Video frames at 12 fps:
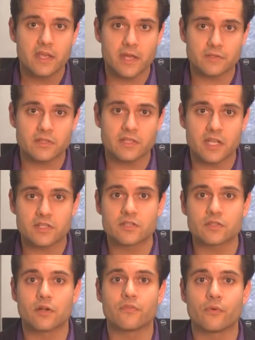
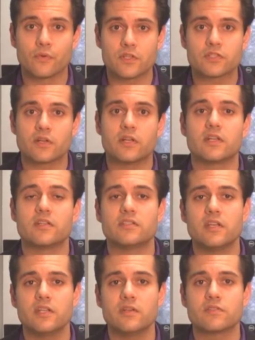Expectations are for this trend to
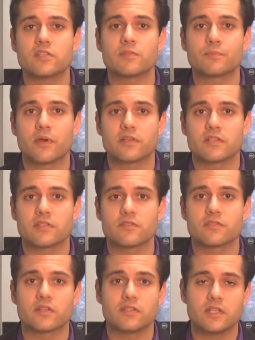continue, since
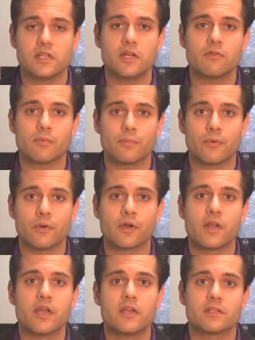processors continue to
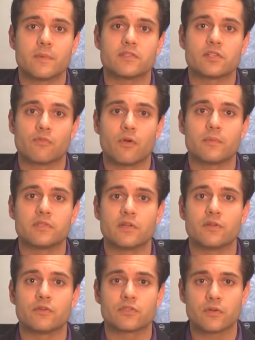report domestic raw
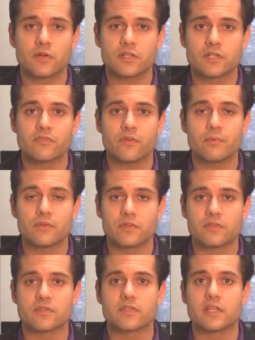material shortages from
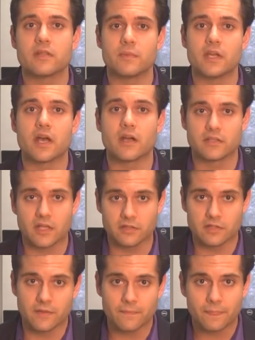producers in the Mekong
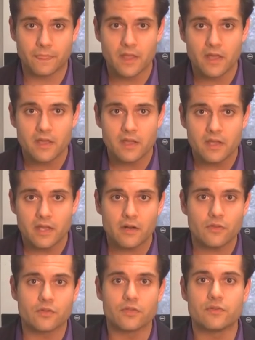Delta. In
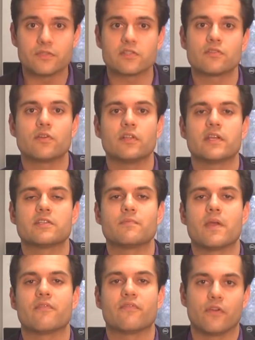other news, as early as
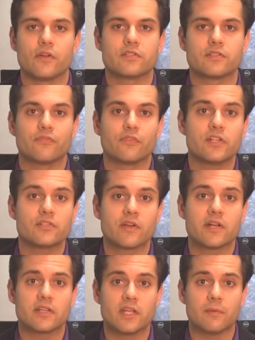May 1st, the free
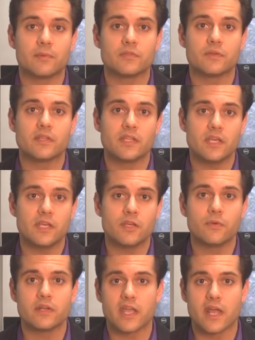trade deal between the
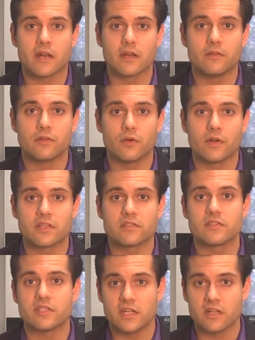EU and Canada, known as
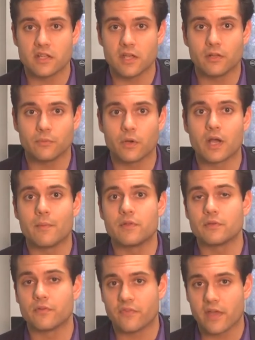the CETA deal, will come
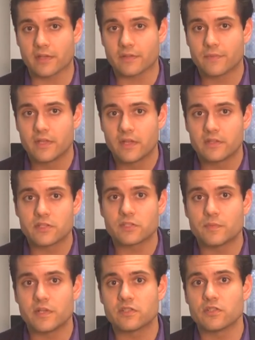into effect.
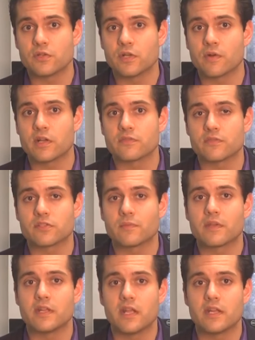This means the duty rates for
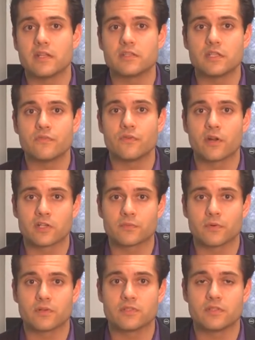some Canadian seafood
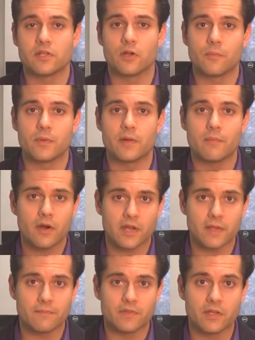exports to the European
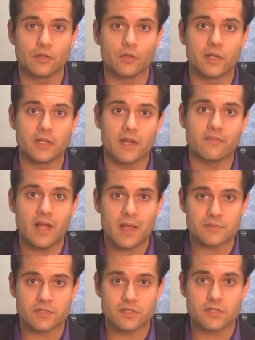market, including live
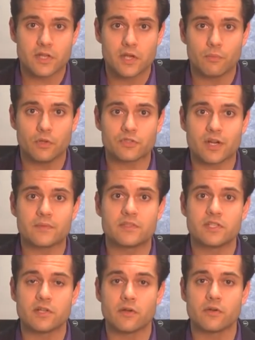lobsters, will drop to
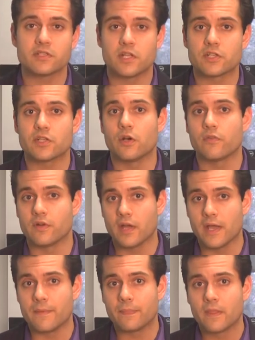zero essentially
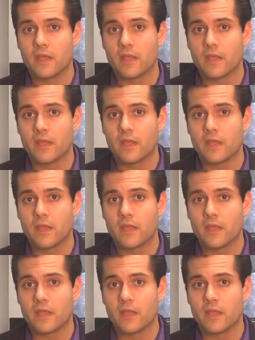overnight.